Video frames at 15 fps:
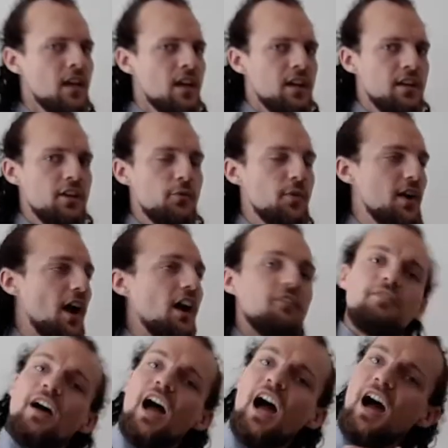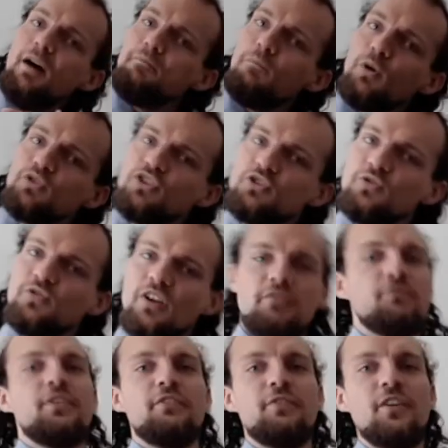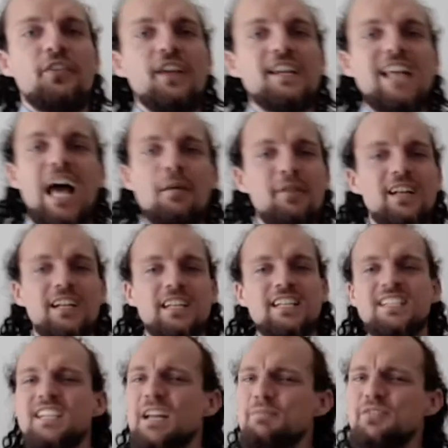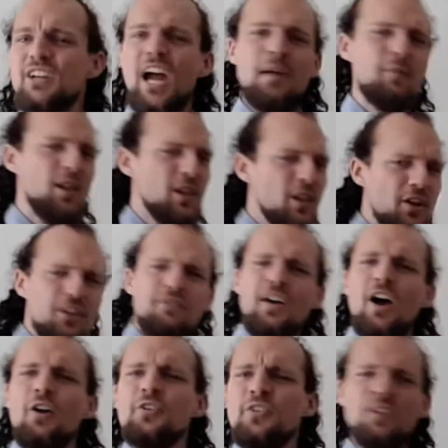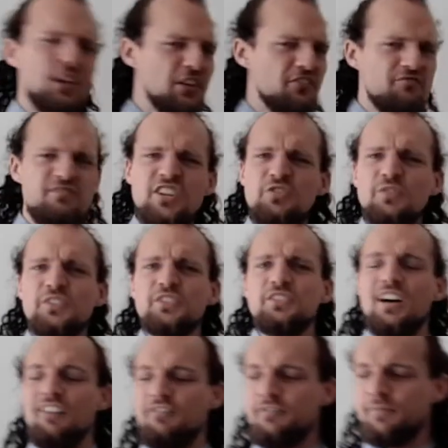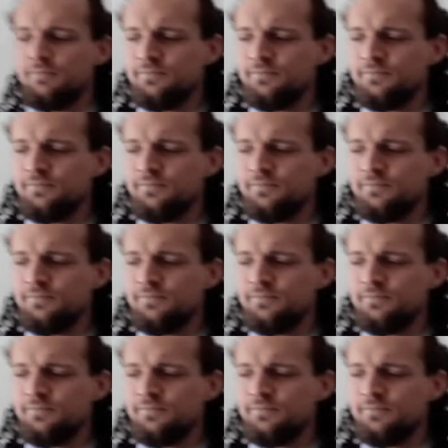Here we have a multitude of different things happening at the same time, a lot of audio, a lot of visual stuff.